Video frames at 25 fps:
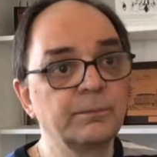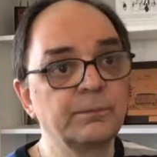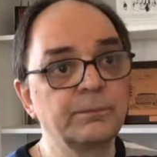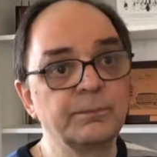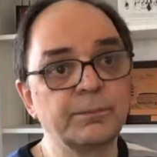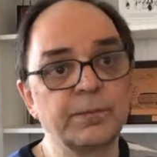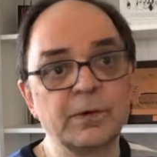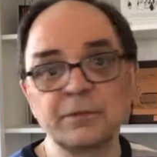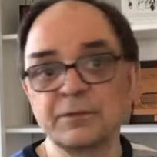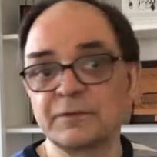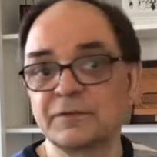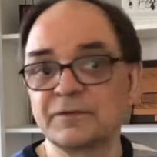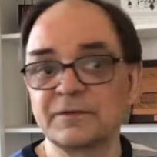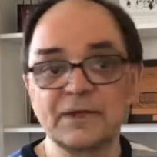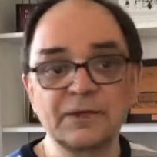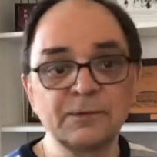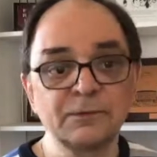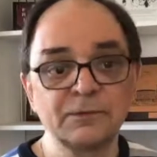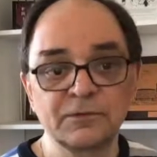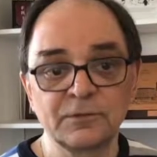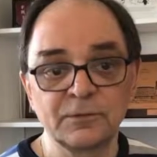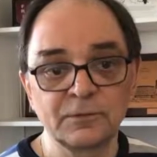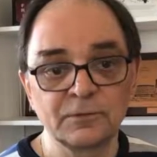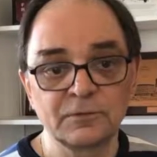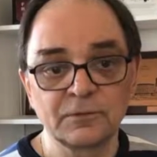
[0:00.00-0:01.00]
both
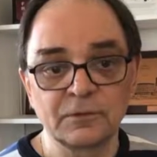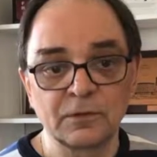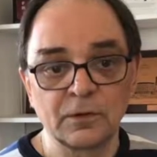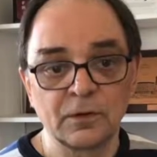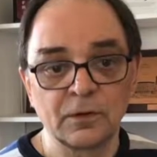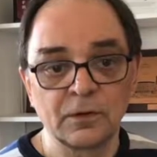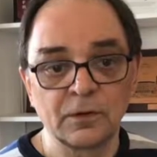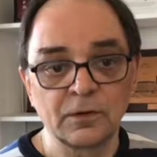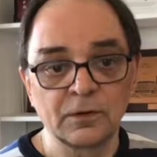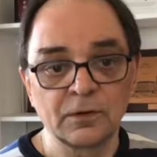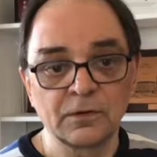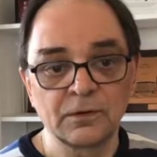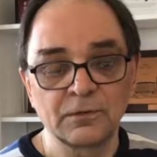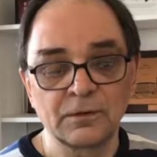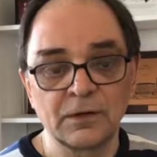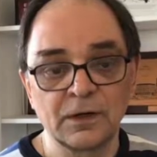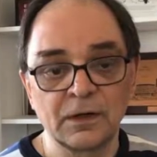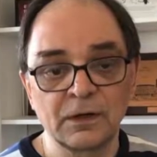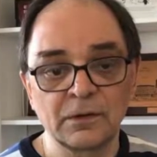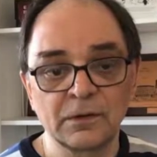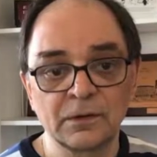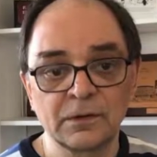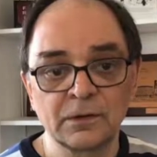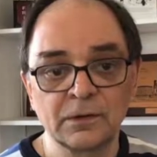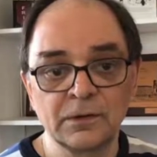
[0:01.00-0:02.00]
teams to score,
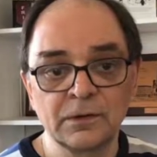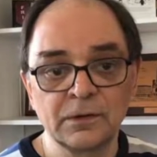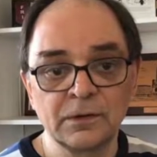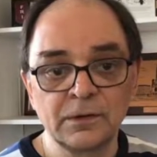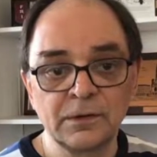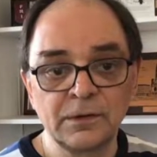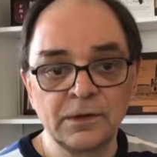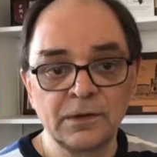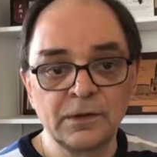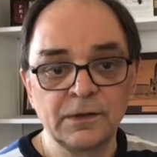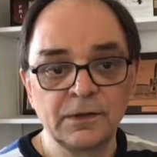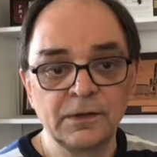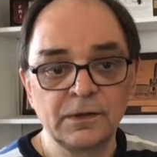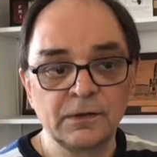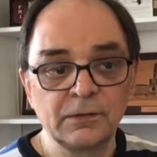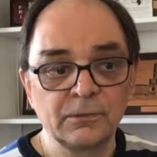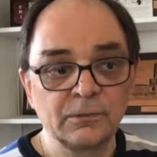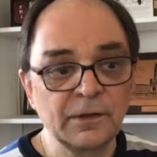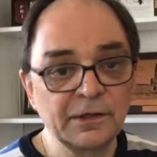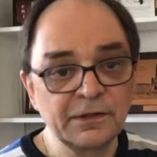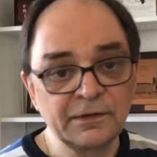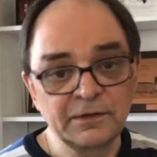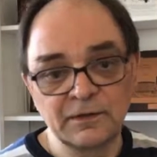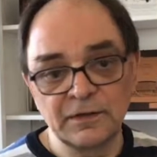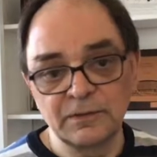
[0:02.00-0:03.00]
or
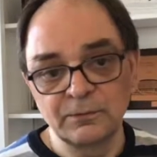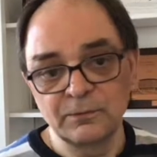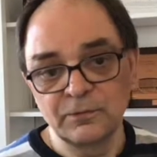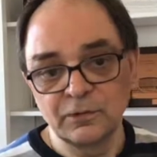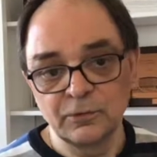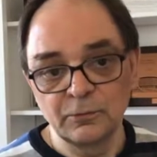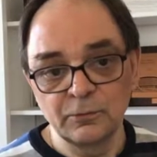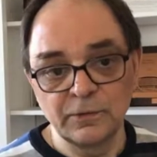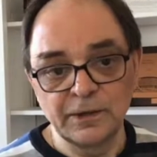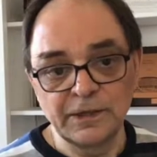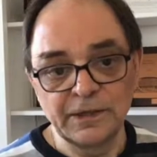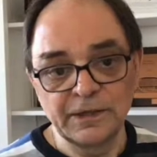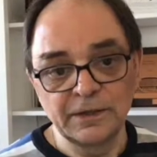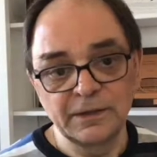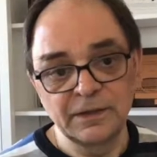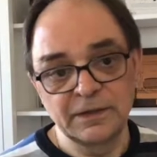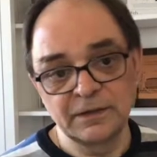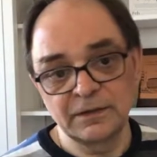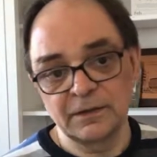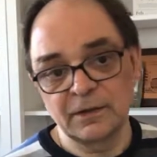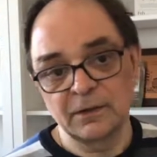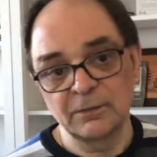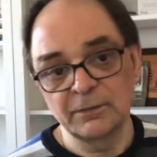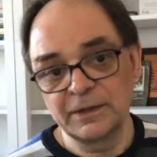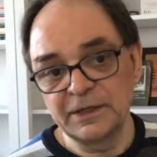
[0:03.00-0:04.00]
one team to win,
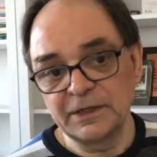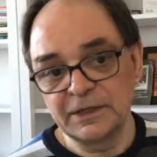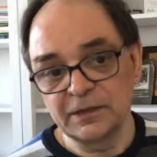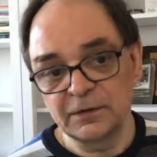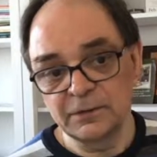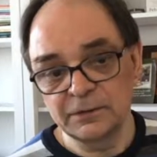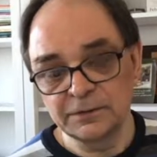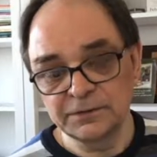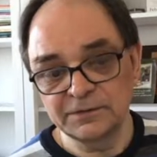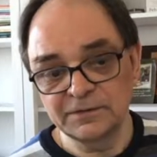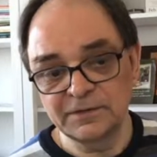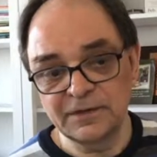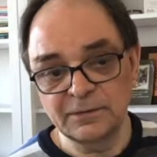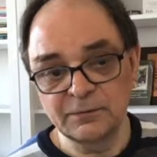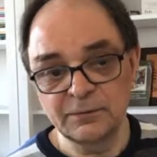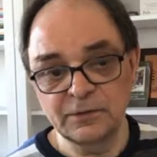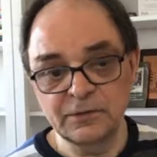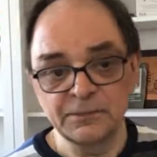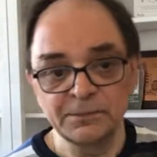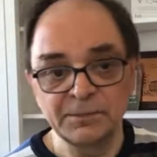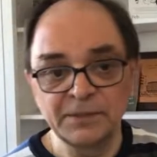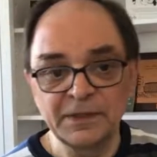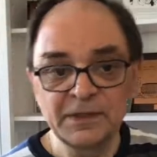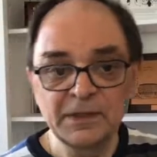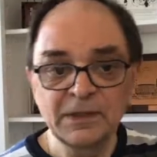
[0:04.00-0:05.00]
and how many goals there
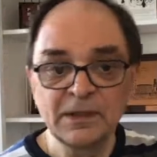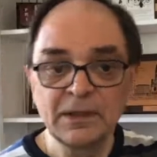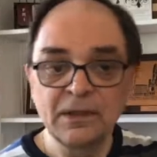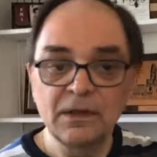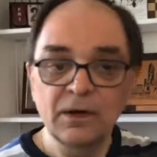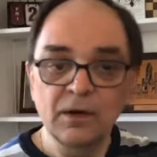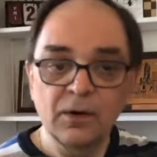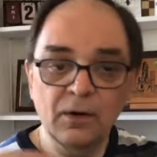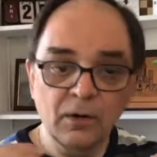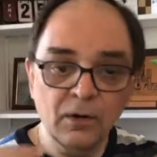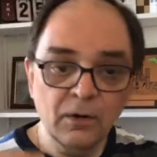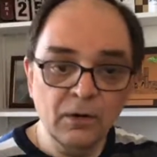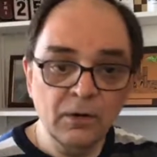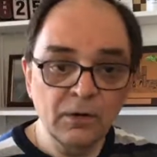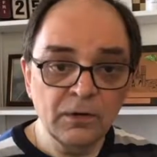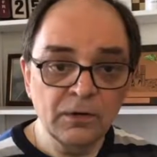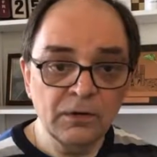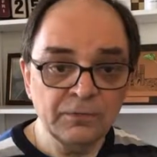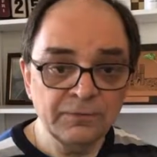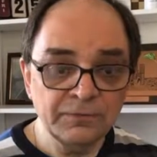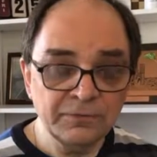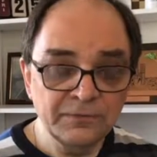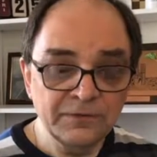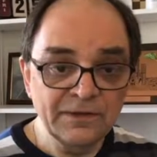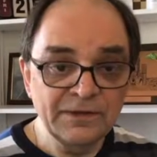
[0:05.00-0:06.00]
will be. All
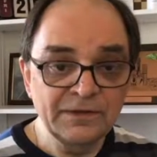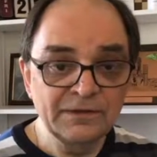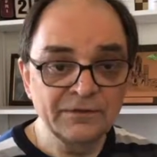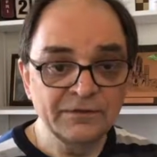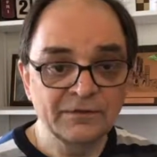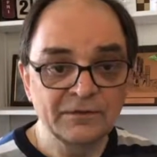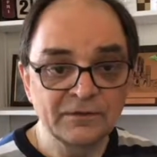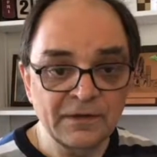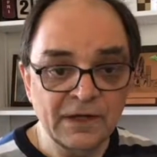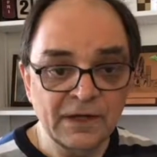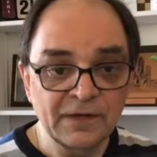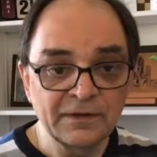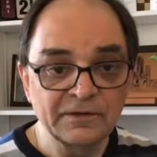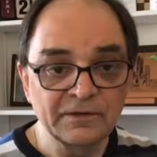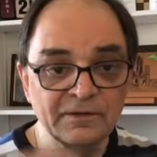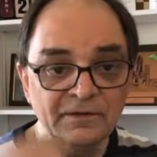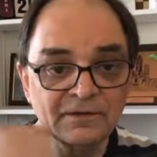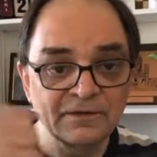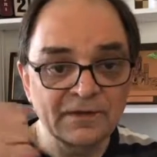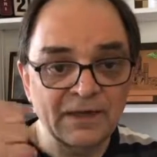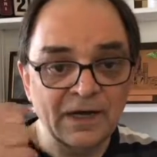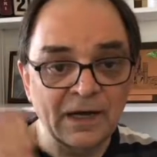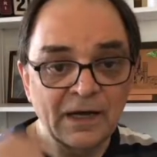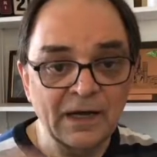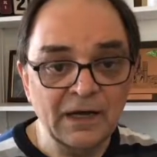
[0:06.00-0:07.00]
of these
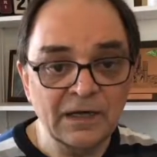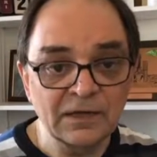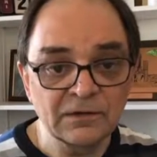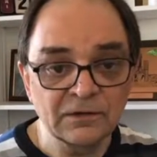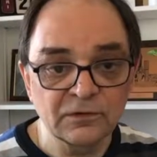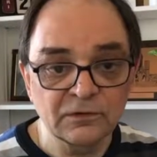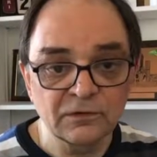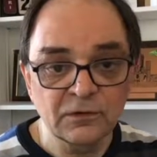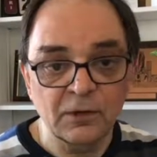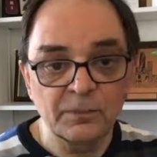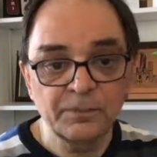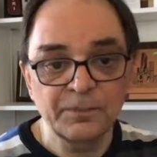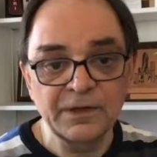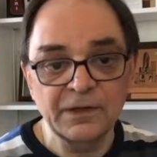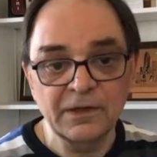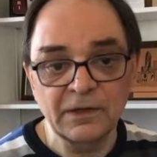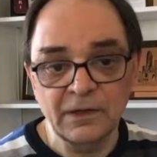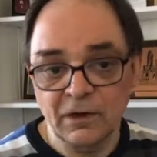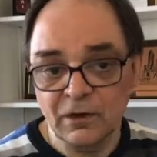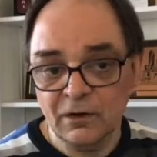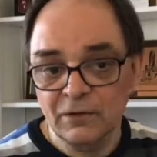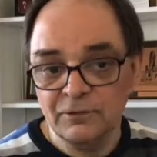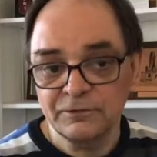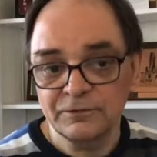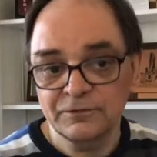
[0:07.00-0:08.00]
chances are dropping
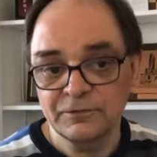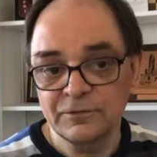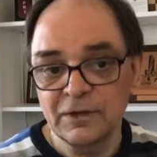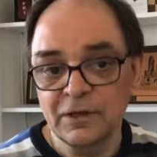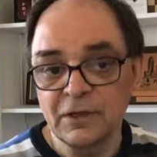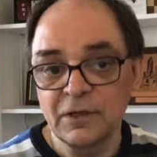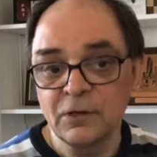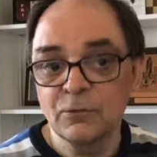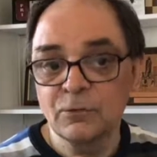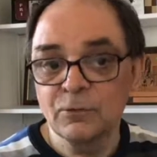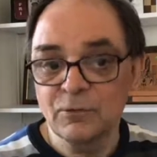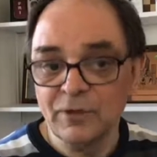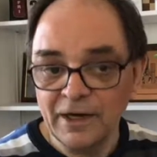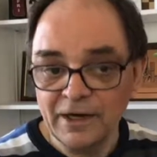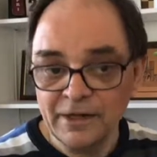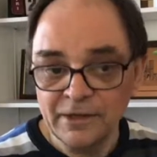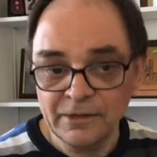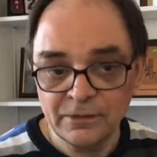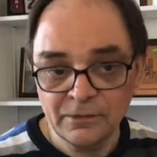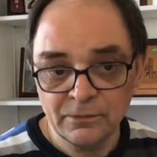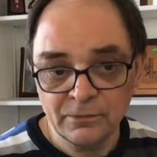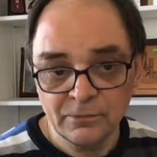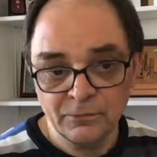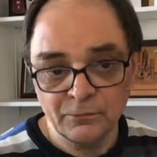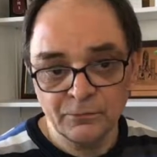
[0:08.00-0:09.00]
off
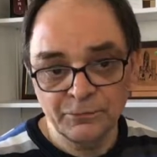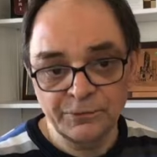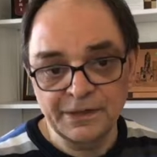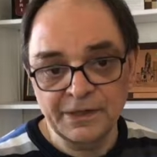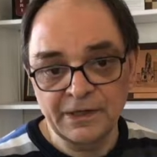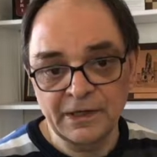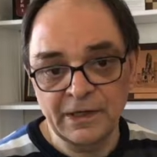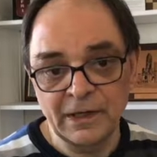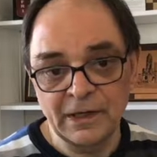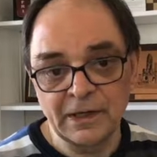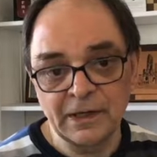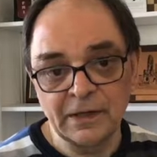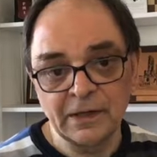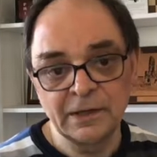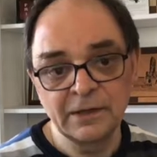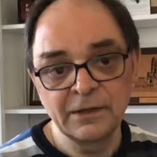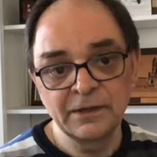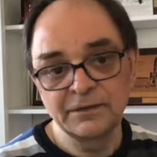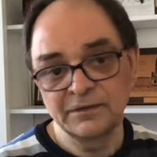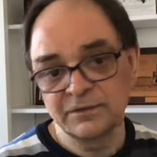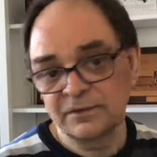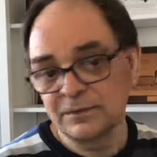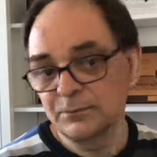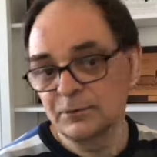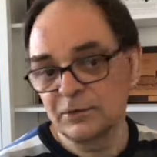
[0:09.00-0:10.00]
while we are
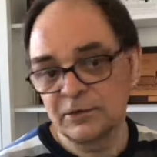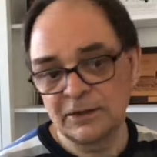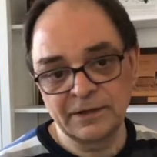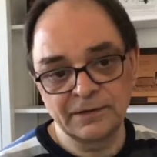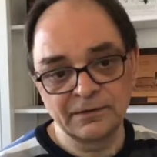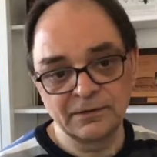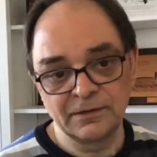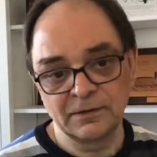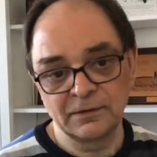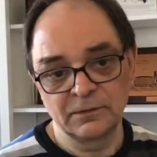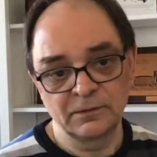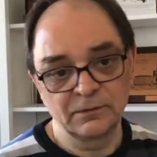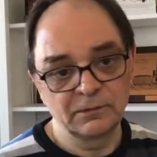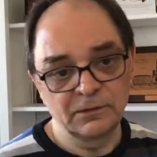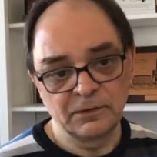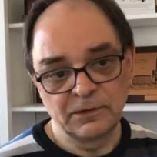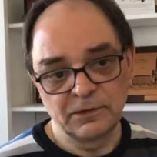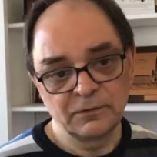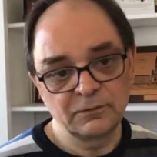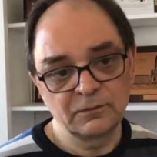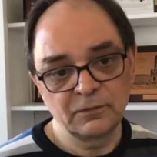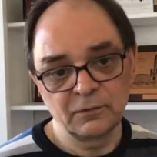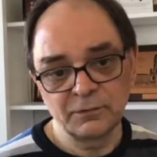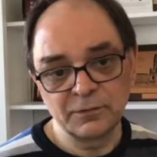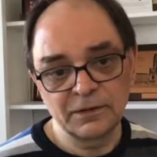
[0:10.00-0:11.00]
simulating.
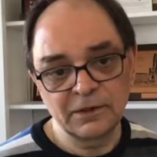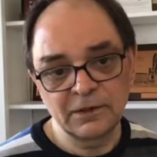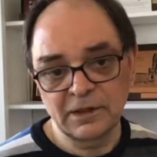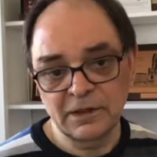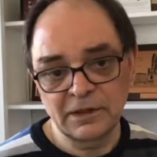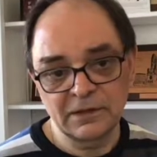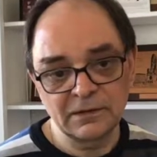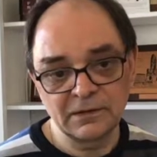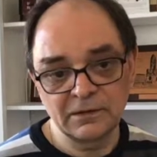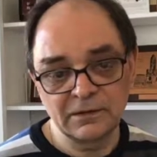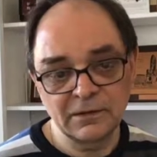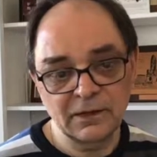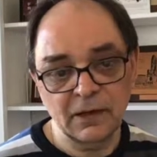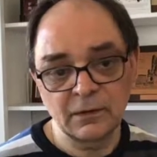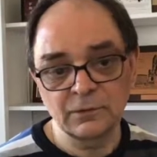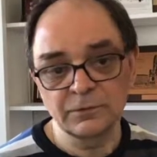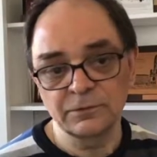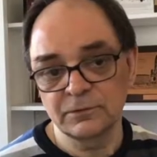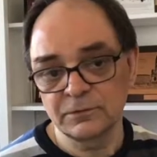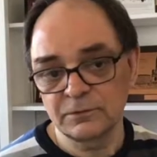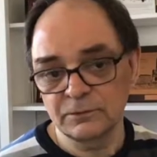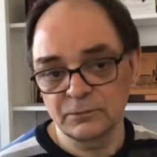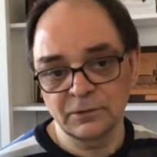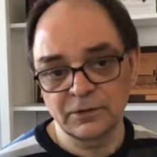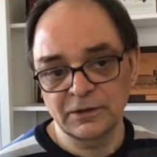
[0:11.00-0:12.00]
So we can
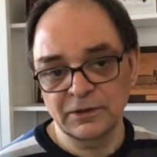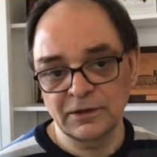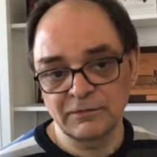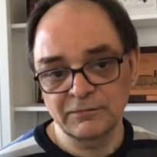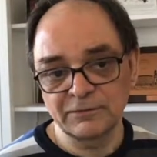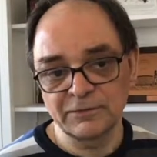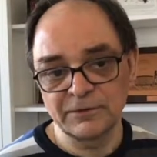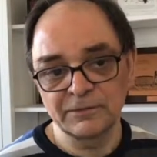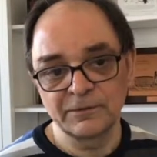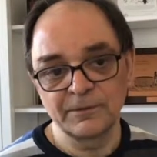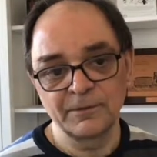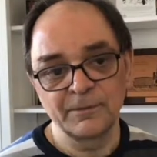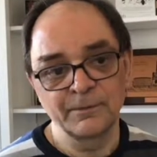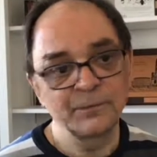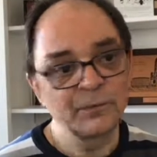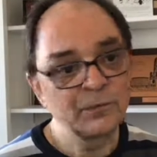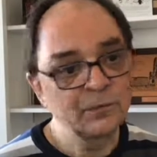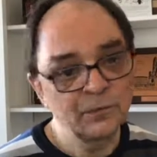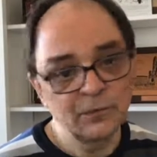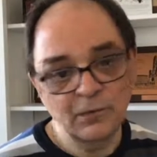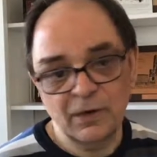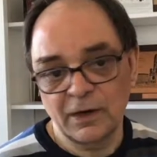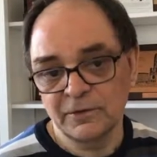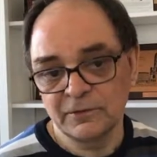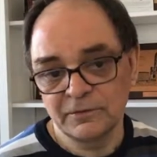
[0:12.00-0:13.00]
count whatever
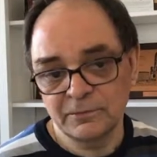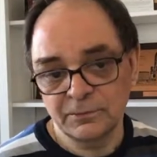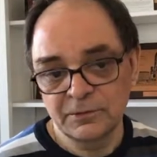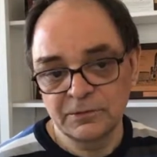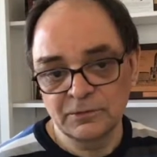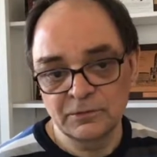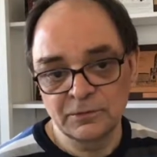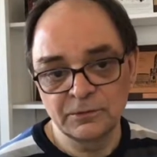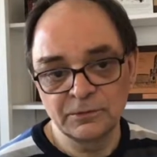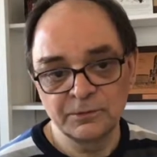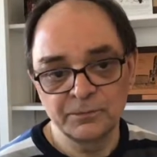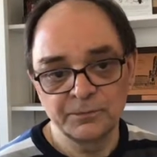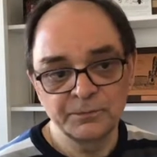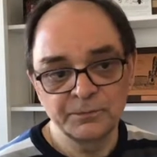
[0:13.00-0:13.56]
you ask me to.